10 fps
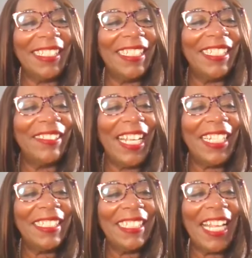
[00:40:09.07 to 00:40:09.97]
Until
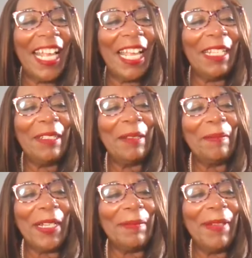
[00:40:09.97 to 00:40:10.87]
next time,
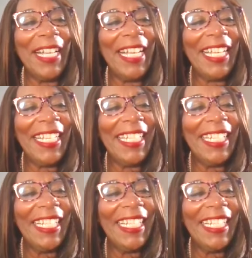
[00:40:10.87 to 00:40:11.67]
bye bye.